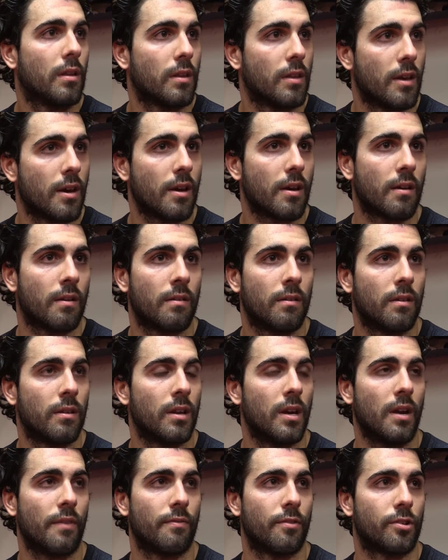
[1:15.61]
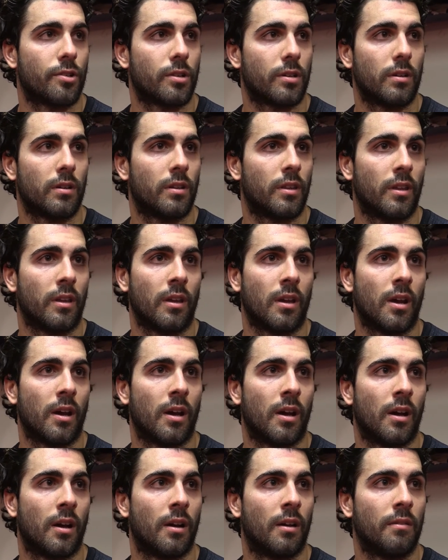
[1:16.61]
Yeah, yeah, for sure. The
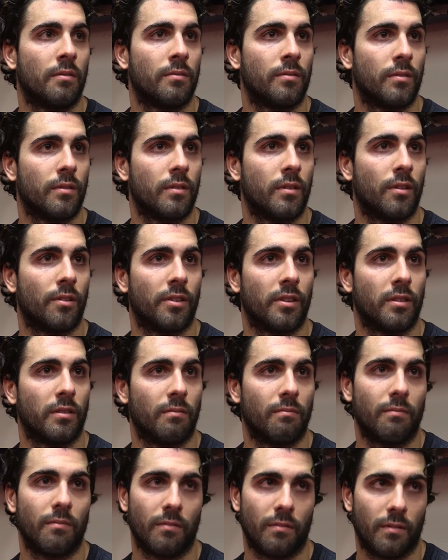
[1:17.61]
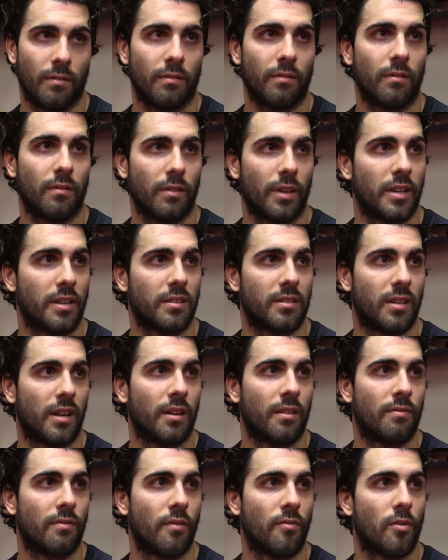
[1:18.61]
uh, you know the like you said,
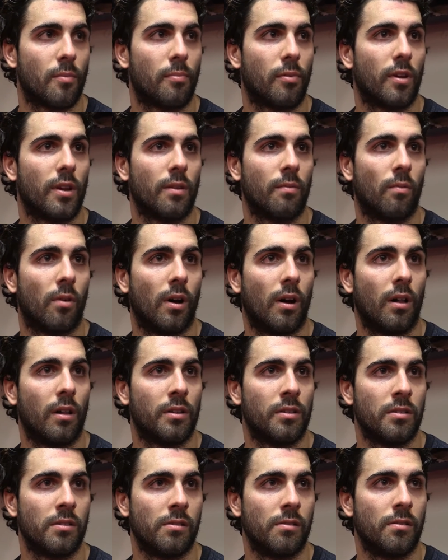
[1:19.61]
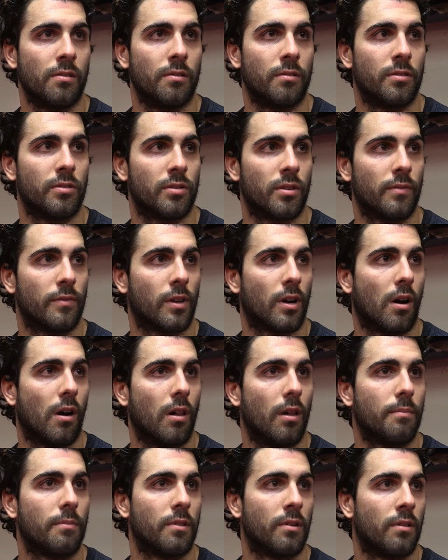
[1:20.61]
if, if you're playing well and you, you deserve a
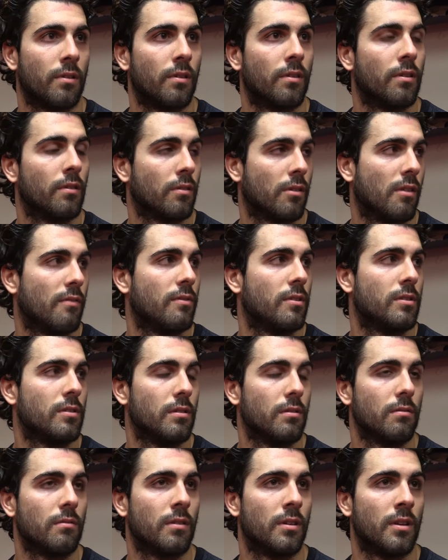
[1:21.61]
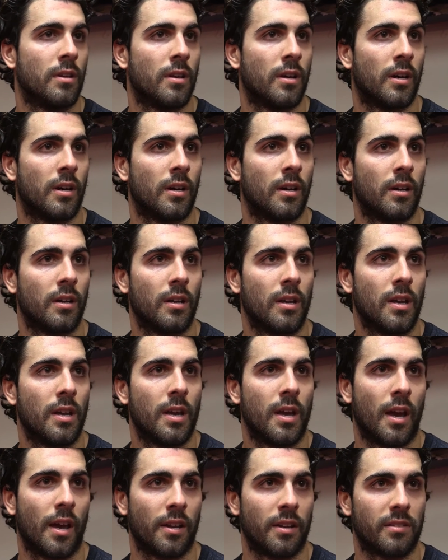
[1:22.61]
call up, they'll they'll give it to you, and uh,
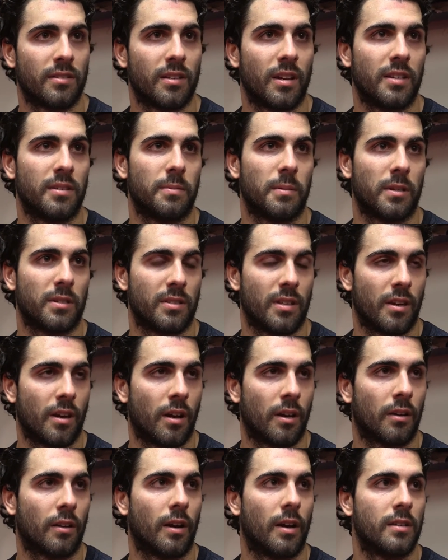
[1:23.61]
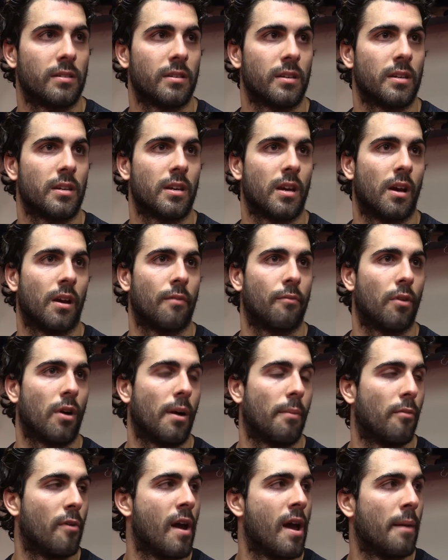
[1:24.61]
and it's nice because they got guys like uh,
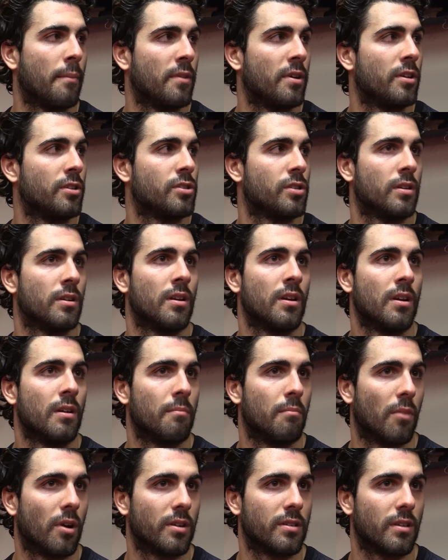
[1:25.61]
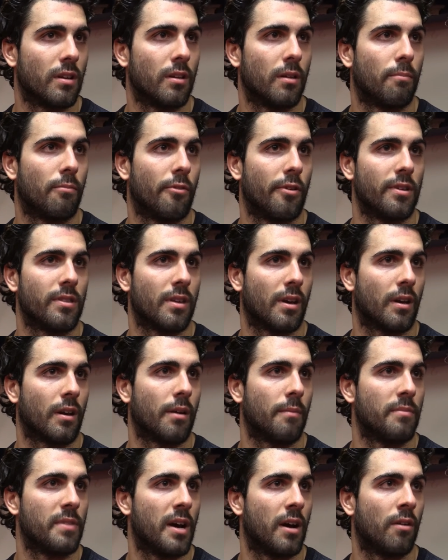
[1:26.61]
Rob Ramage and Martin Lapointe that
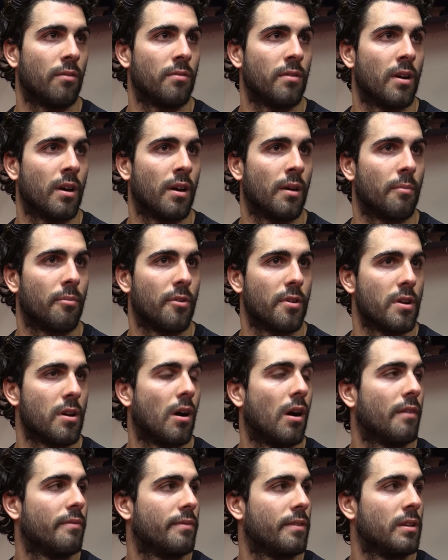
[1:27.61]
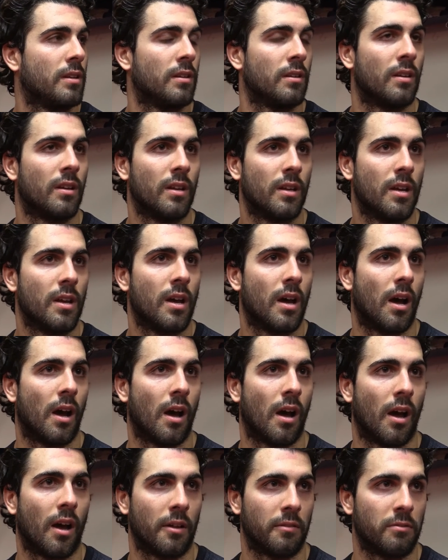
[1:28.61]
come down uh, pretty often and
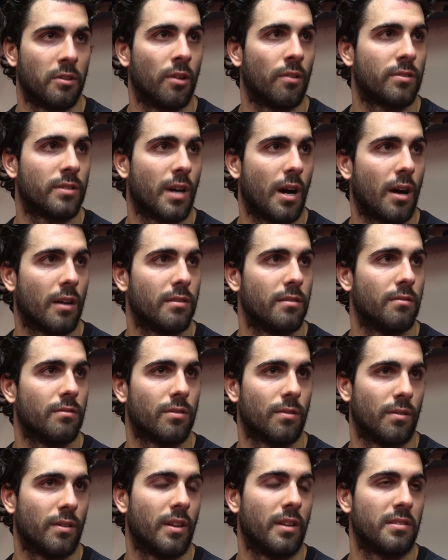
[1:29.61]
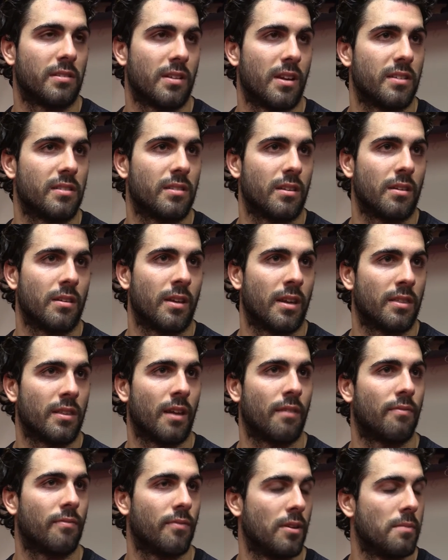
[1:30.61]
uh, you know talk to you. So it's nice that you get
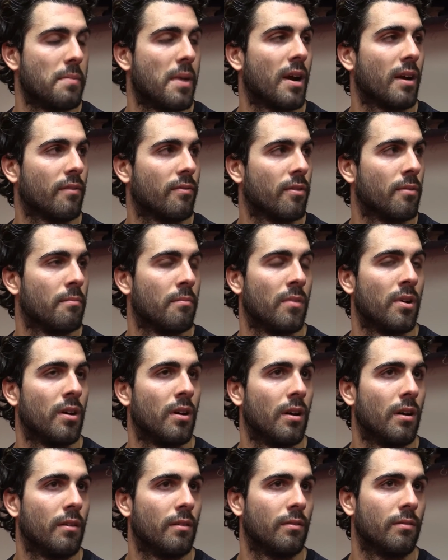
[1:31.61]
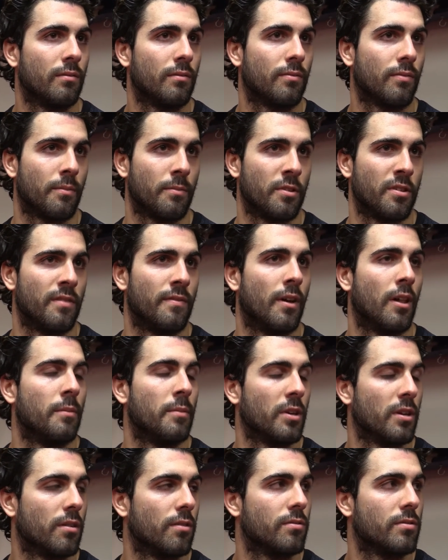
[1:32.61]
that feedback from uh, from the
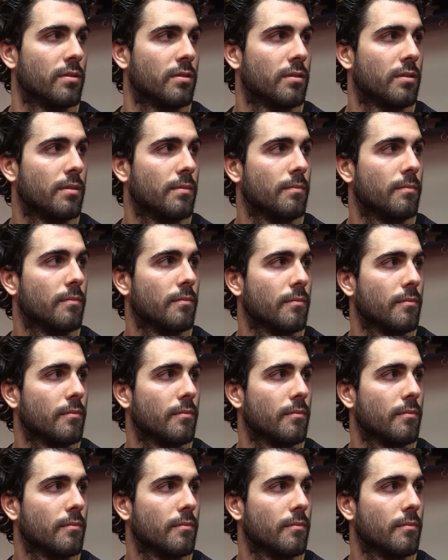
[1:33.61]
development coaches. Okay.